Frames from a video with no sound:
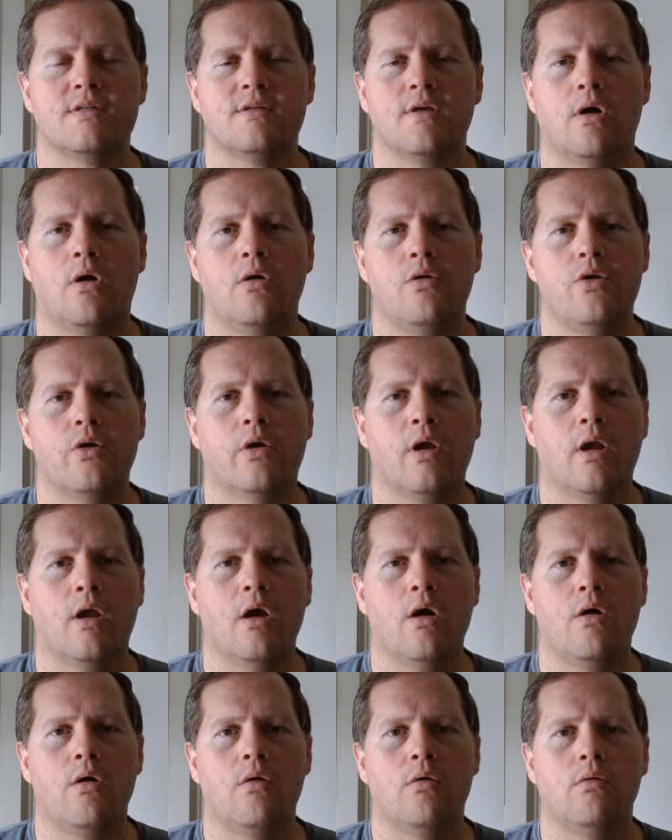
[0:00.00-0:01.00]
So you can
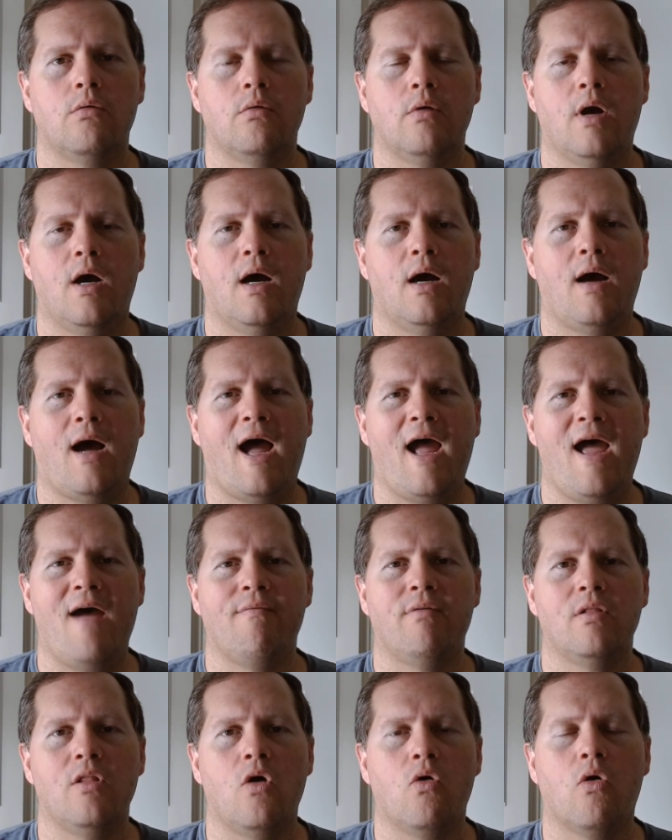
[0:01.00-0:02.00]
go, I
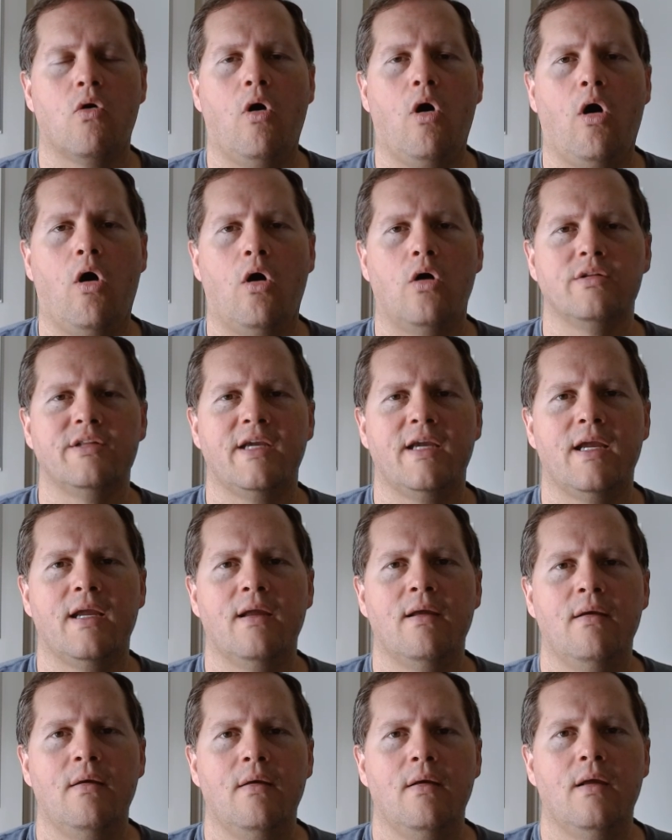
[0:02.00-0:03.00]
have a local
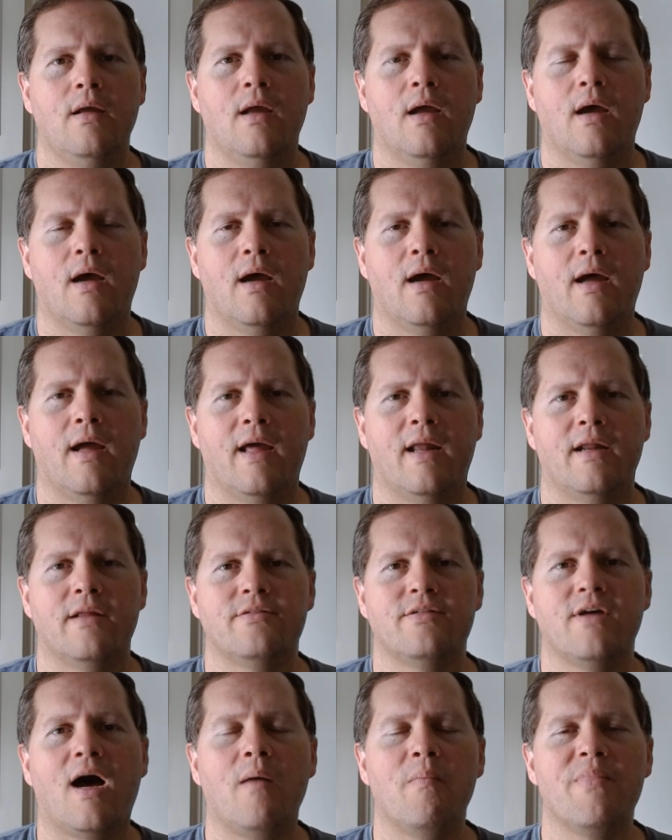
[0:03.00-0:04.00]
Aldi and a
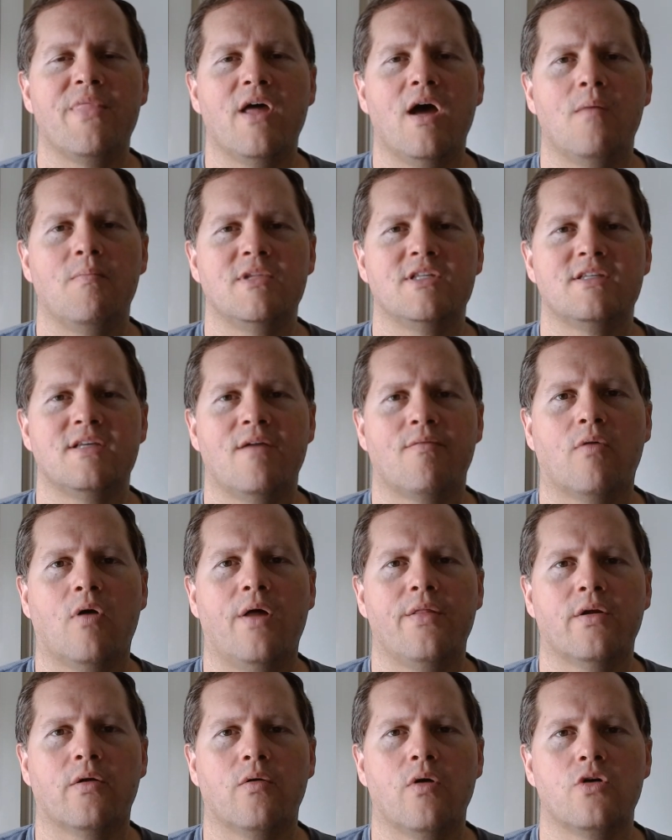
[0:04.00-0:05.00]
Tom Thumb and several
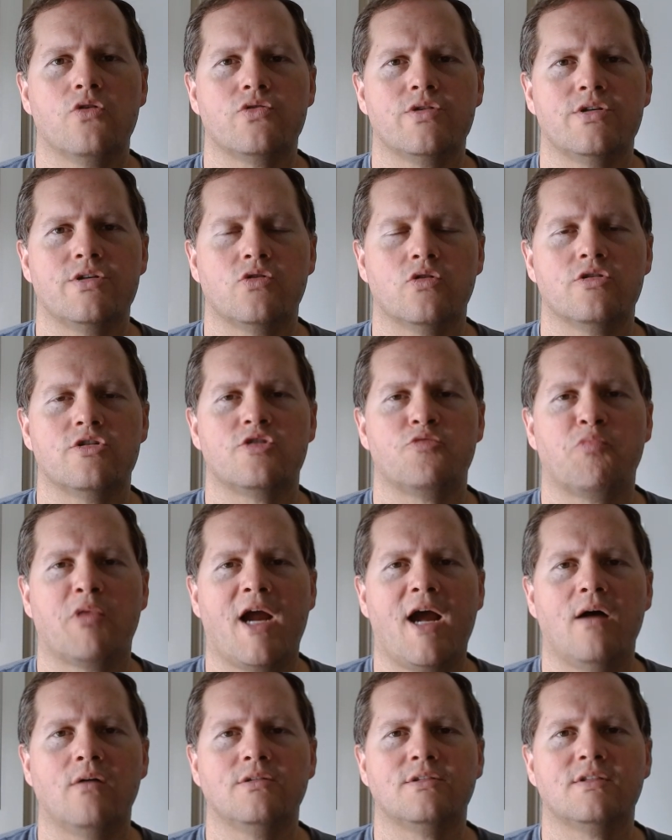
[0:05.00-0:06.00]
other grocery stores,
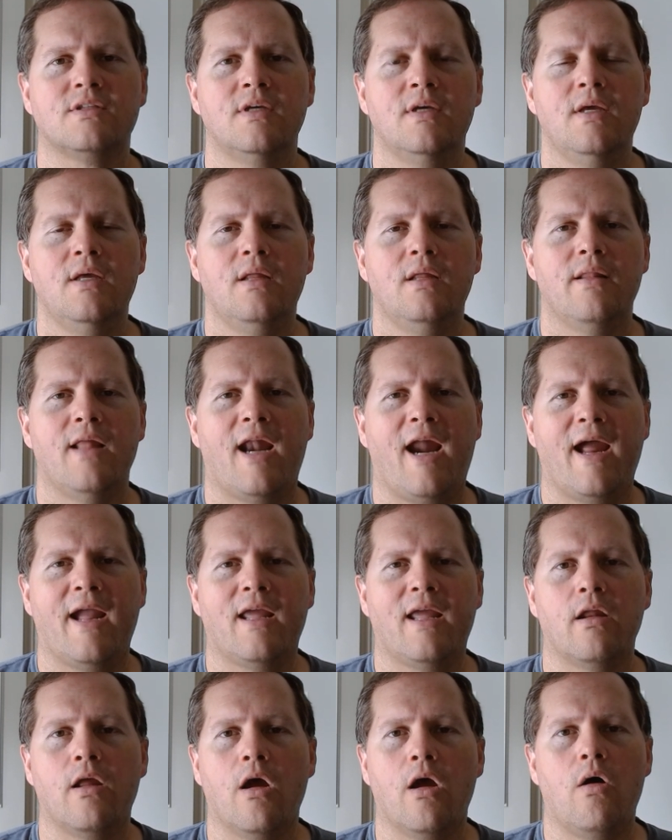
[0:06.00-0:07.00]
Sprouts, that I
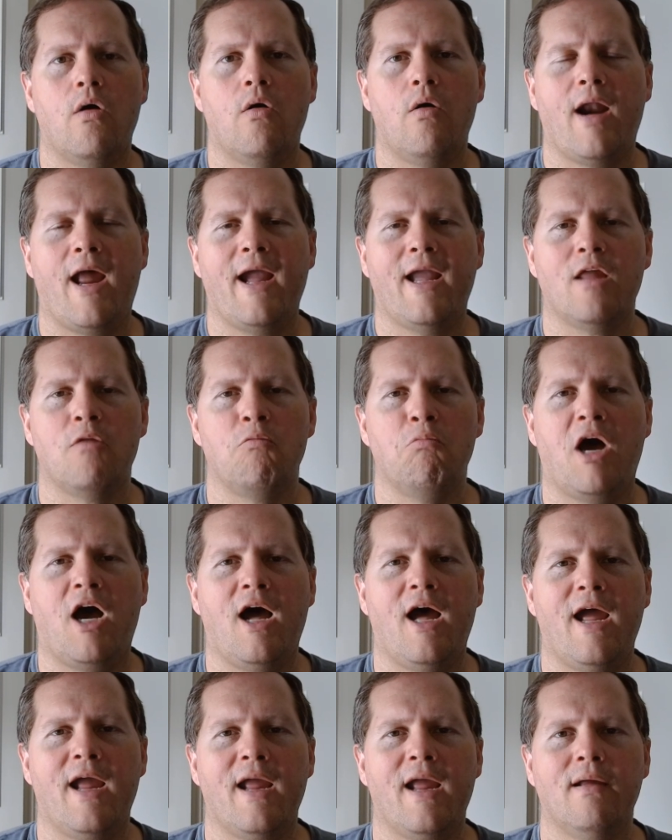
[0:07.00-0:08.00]
can go and I can
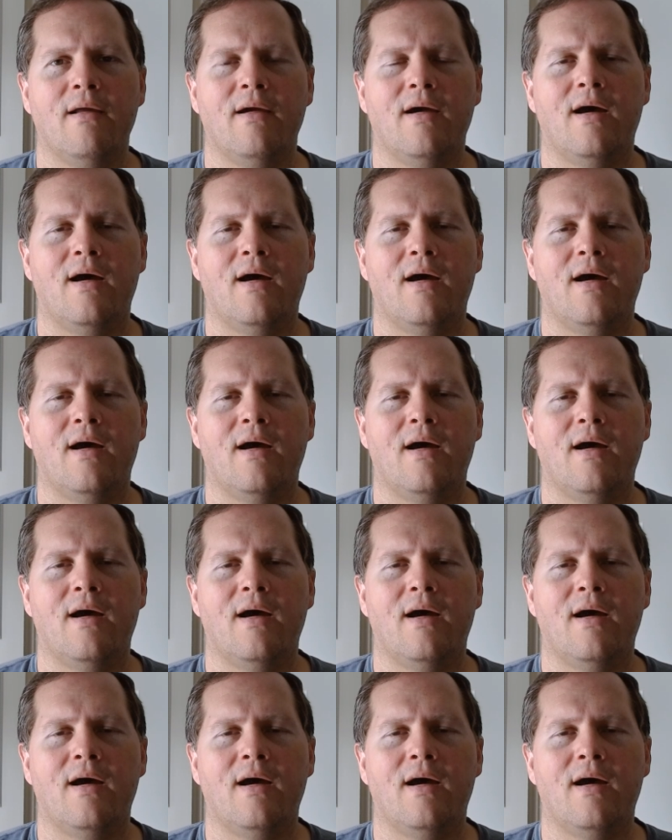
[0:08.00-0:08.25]
buy,